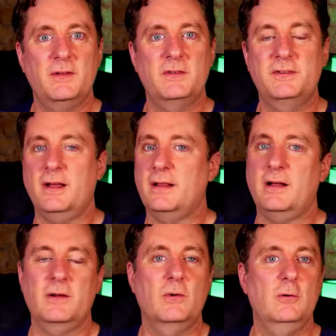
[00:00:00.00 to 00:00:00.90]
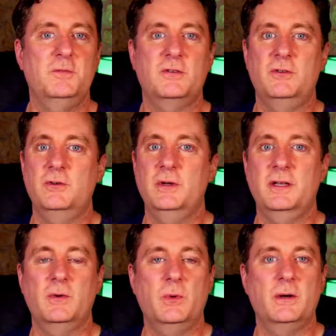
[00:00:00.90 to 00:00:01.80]
a lot of groups are doing
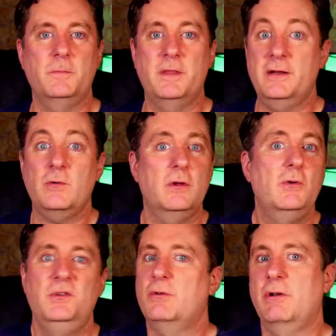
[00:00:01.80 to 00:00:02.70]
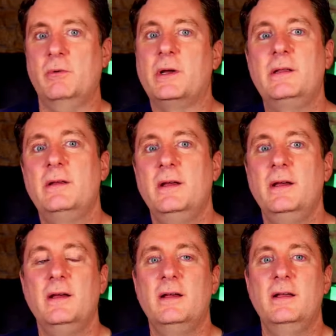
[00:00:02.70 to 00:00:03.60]
it where they don't know who's going to win.
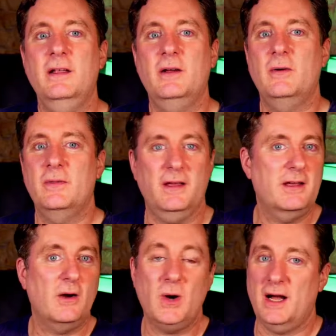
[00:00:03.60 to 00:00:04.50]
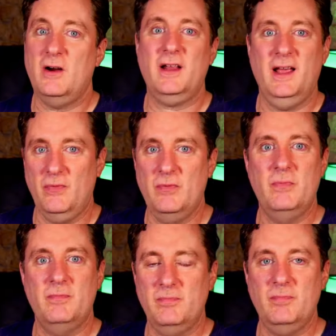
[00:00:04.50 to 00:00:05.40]
They go out and
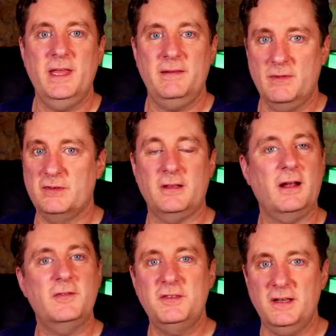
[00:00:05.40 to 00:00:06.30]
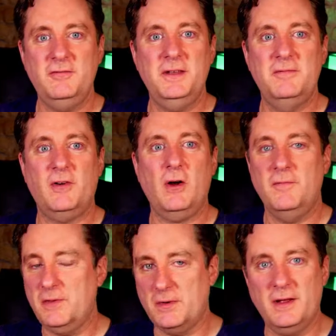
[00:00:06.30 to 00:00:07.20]
there's a lot of safety
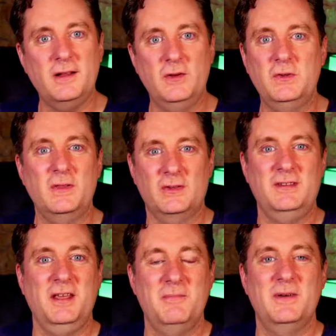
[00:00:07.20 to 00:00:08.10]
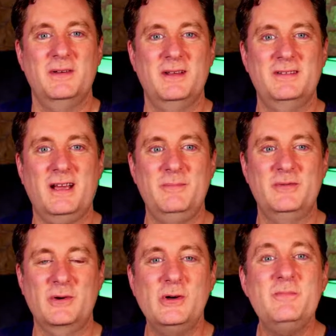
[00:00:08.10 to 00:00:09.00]
involved, and they're not using the same type of
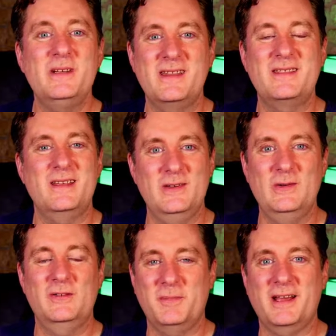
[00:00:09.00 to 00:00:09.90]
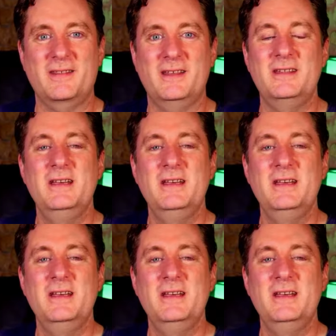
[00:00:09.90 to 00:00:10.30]
equipment that they used back then.